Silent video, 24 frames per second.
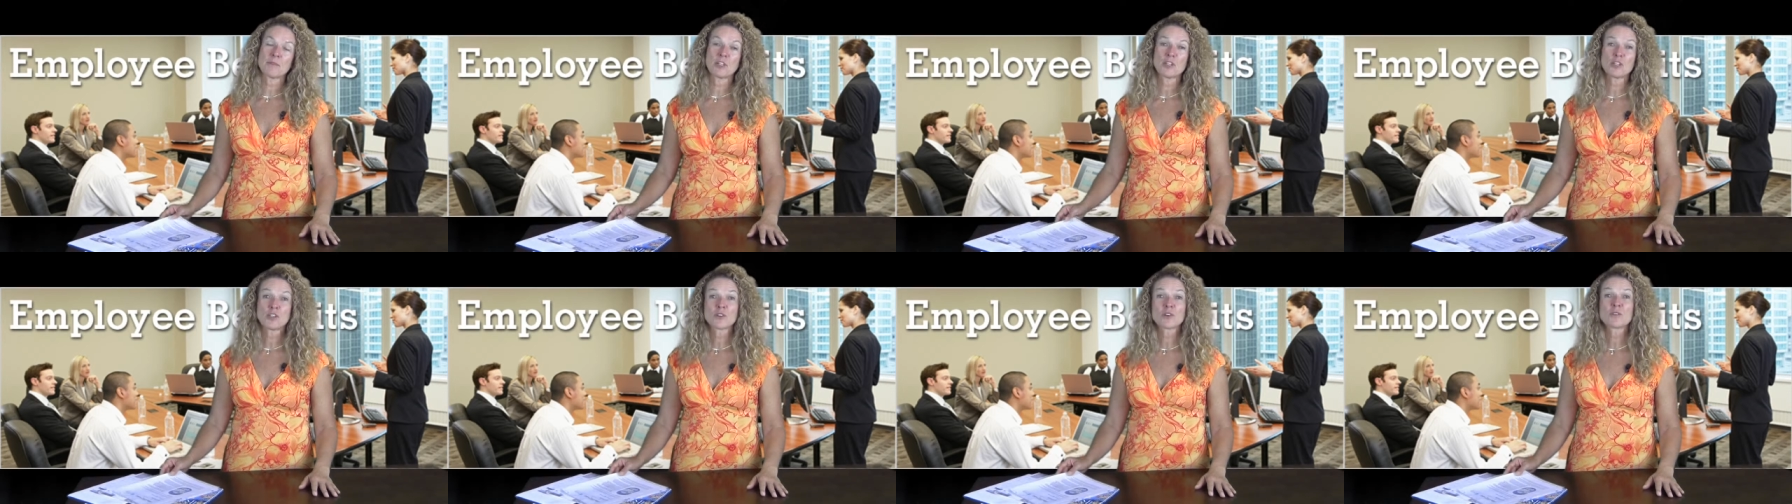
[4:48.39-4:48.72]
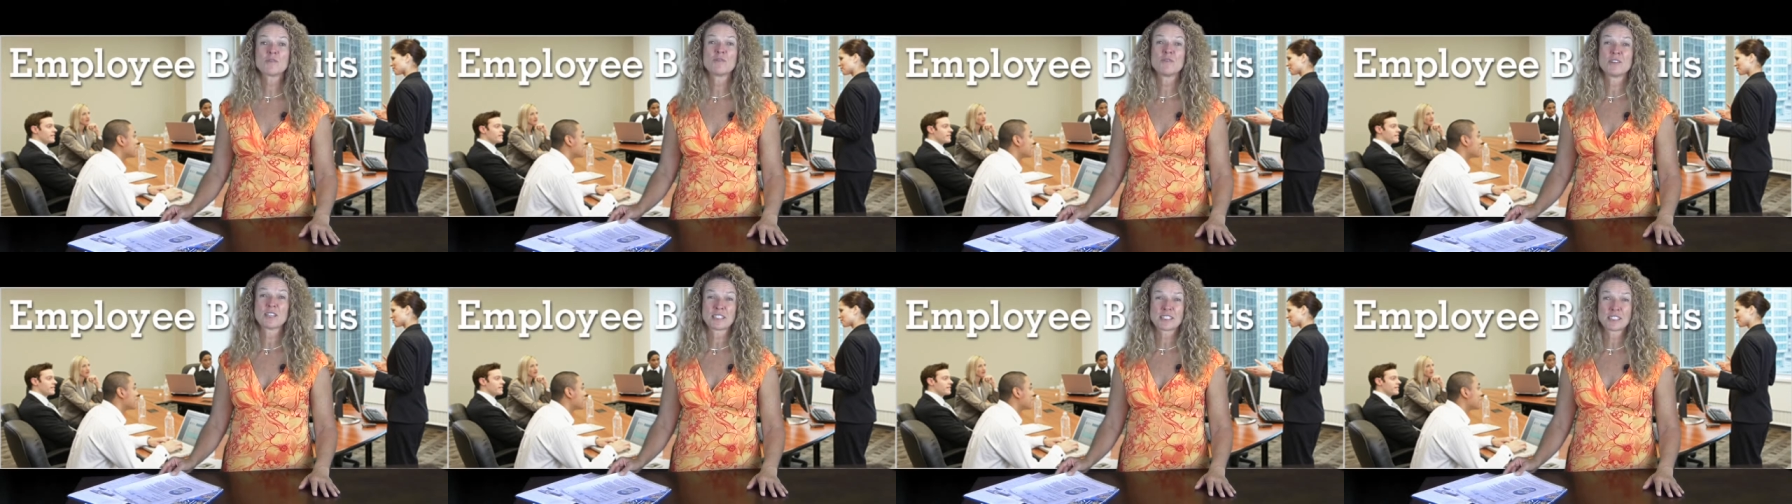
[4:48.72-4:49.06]
that you're
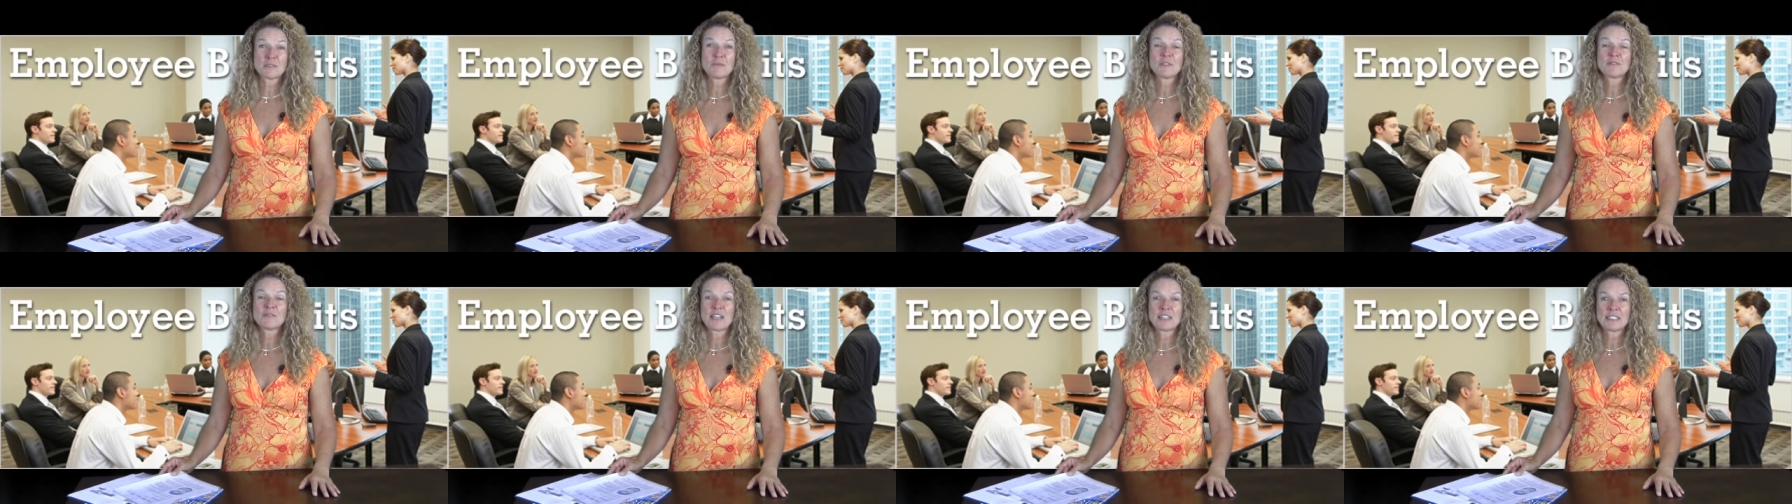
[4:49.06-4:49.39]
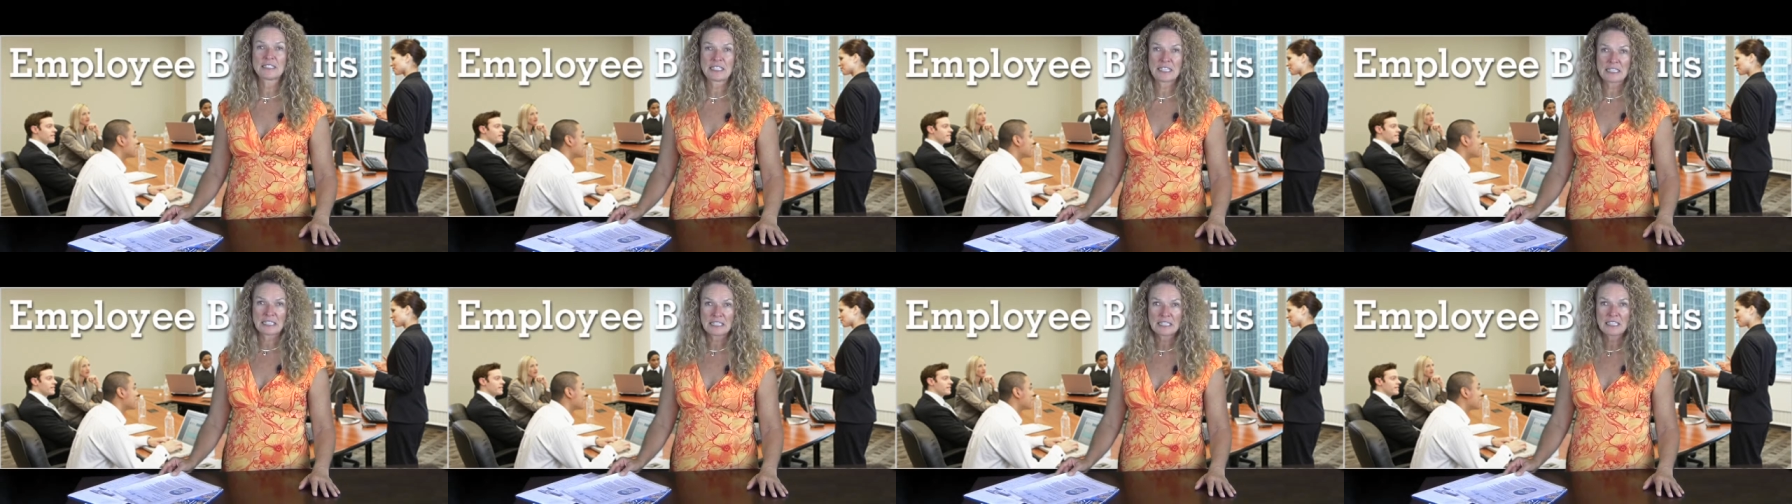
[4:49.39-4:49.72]
a victim of
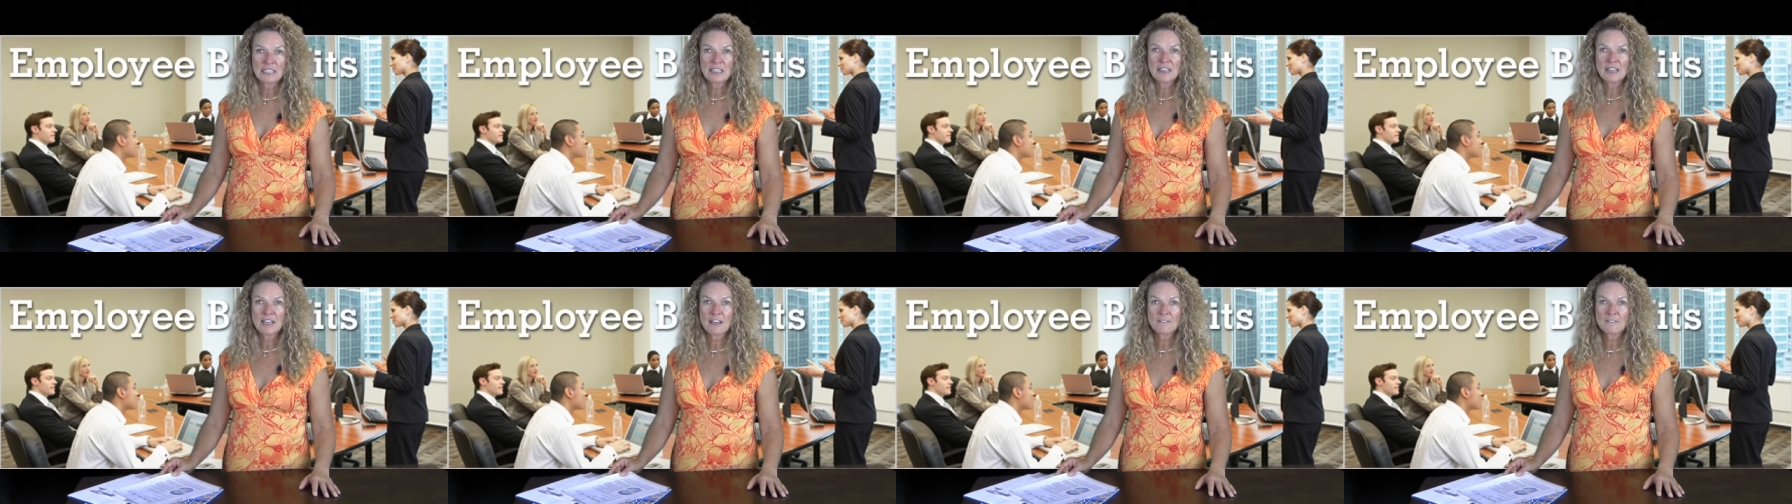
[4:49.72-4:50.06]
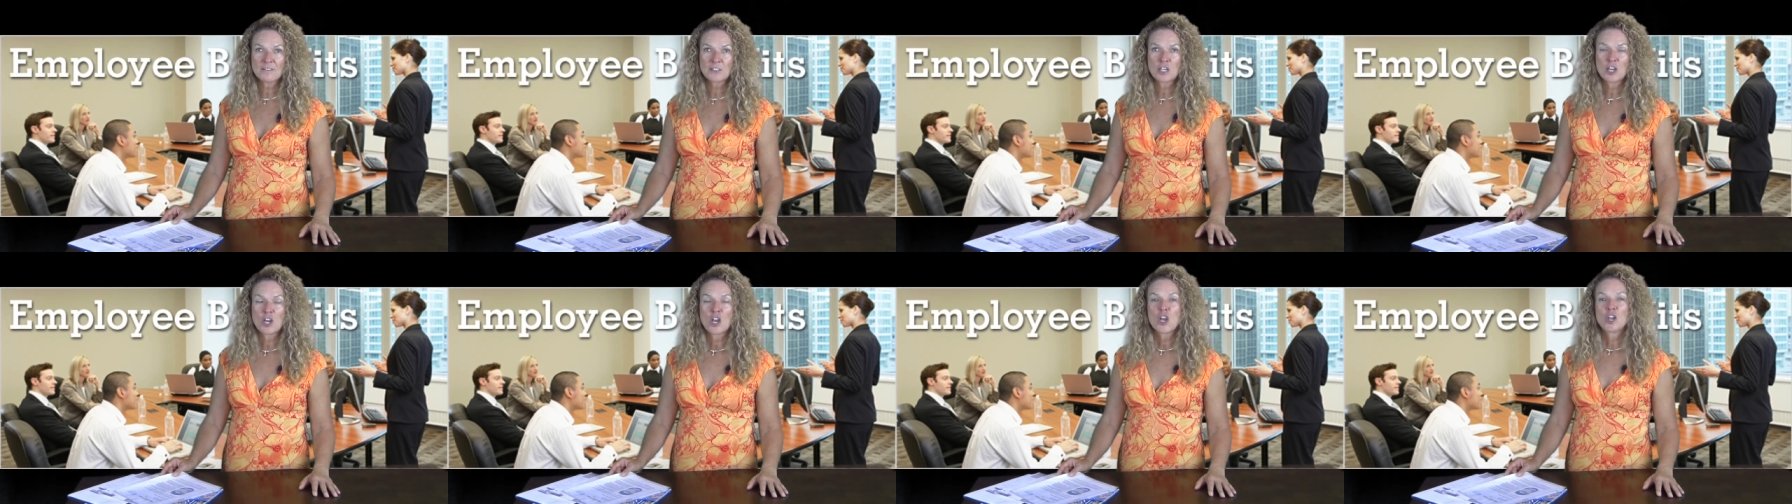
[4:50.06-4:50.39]
identity
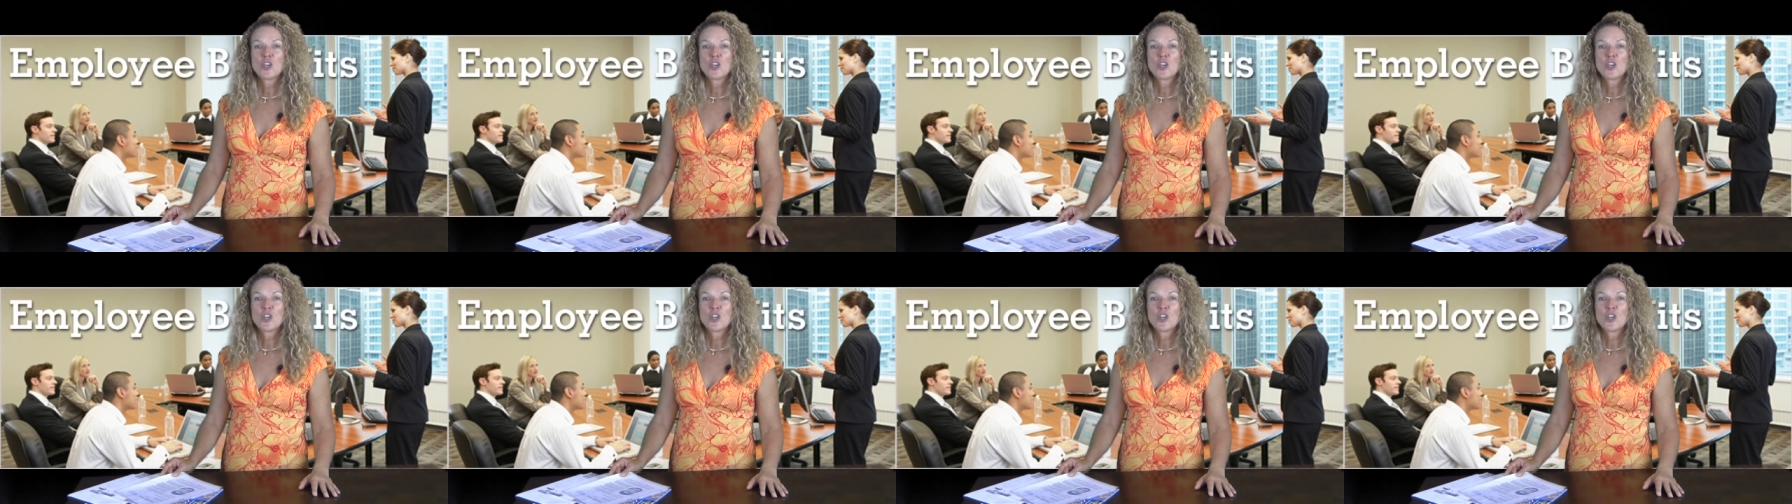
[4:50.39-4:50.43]
theft,